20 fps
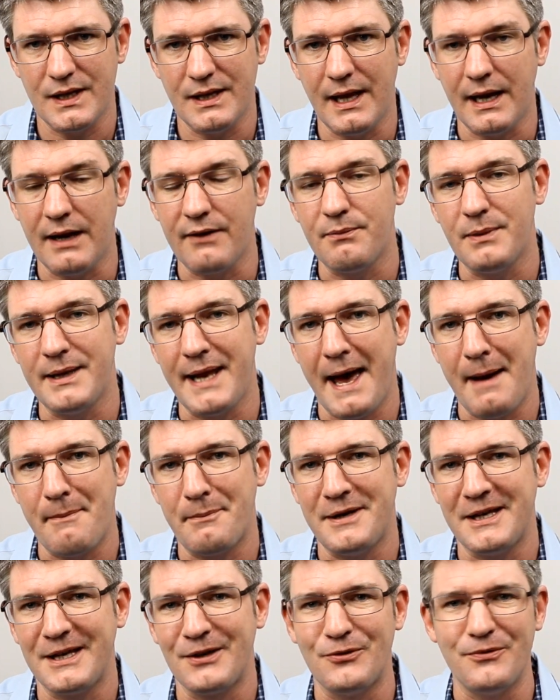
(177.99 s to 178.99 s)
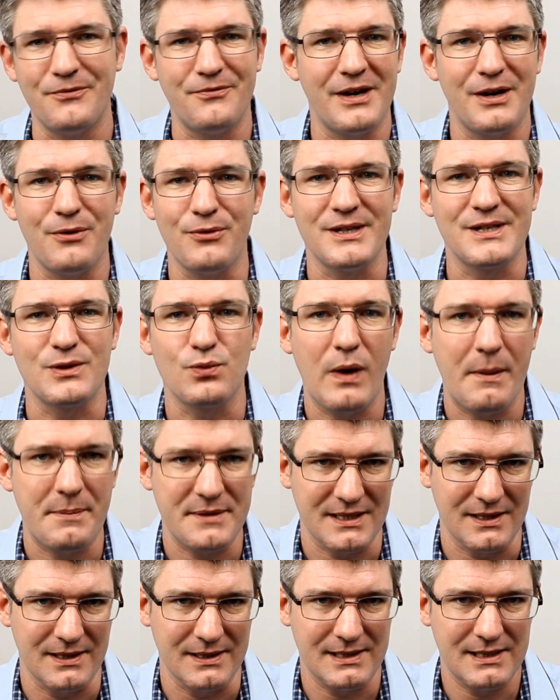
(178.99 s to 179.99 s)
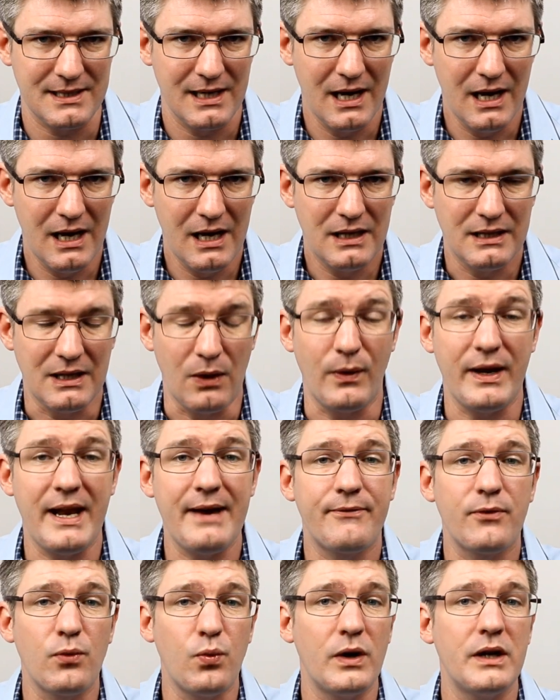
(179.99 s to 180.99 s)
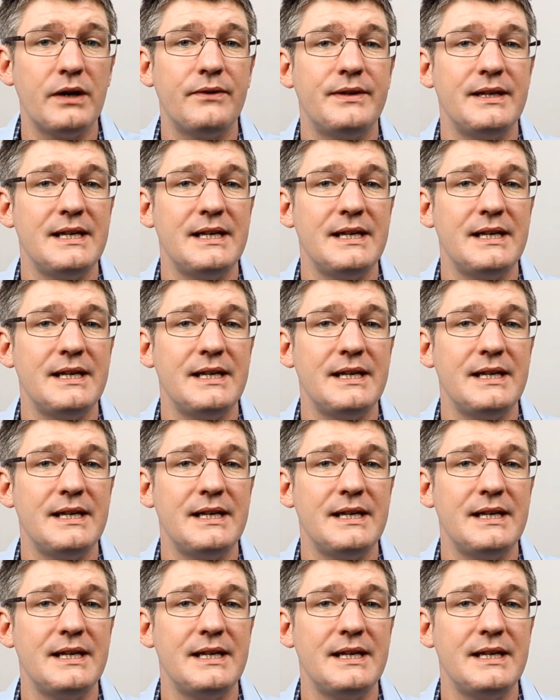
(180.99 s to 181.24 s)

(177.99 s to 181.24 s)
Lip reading: that have been happening on various websites. Now, whenever one of